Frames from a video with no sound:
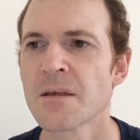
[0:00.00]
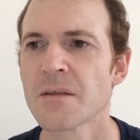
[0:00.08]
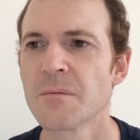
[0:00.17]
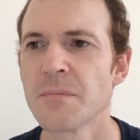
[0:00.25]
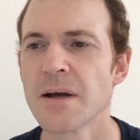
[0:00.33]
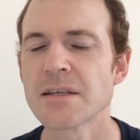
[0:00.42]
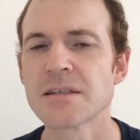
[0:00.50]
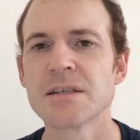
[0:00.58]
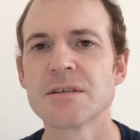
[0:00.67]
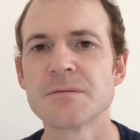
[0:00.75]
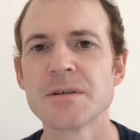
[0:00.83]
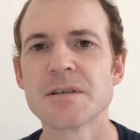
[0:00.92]
the
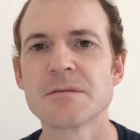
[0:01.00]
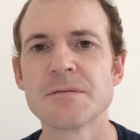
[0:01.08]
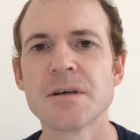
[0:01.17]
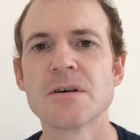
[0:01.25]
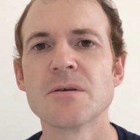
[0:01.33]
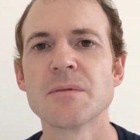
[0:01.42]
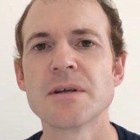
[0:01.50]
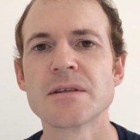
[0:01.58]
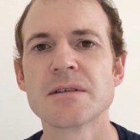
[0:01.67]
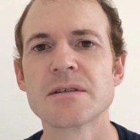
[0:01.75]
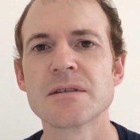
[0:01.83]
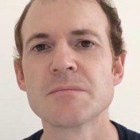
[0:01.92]
message of this film
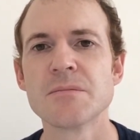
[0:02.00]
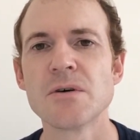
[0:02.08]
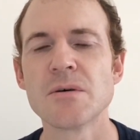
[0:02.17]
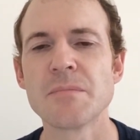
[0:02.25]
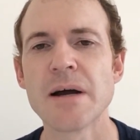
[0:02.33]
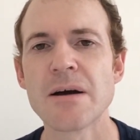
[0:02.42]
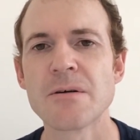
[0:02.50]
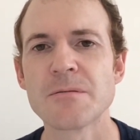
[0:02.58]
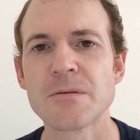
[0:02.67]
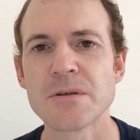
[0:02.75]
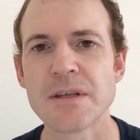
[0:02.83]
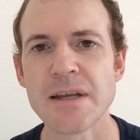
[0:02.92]
is more
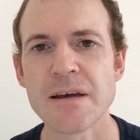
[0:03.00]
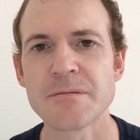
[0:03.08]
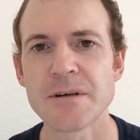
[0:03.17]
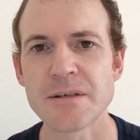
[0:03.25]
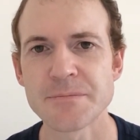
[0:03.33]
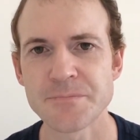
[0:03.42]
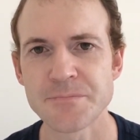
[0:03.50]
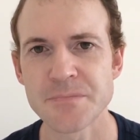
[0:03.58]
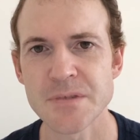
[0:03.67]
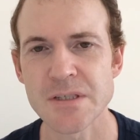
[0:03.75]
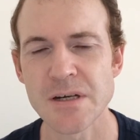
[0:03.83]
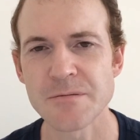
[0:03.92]
powerful than ever.
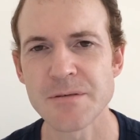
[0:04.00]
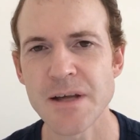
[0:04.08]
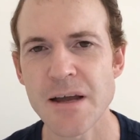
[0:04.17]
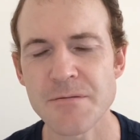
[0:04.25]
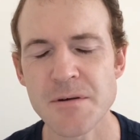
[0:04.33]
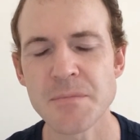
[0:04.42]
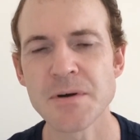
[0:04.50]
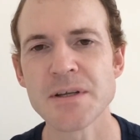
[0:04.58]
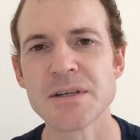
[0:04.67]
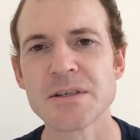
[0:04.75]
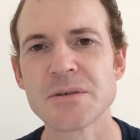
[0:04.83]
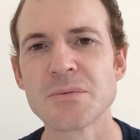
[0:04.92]
So I think
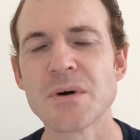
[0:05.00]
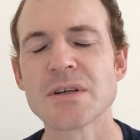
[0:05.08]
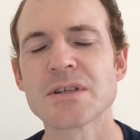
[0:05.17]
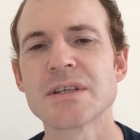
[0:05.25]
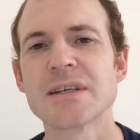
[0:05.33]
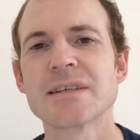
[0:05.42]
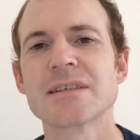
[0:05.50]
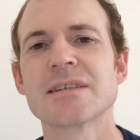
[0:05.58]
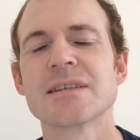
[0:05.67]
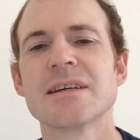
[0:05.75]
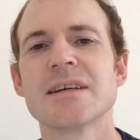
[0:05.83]
everybody should watch this.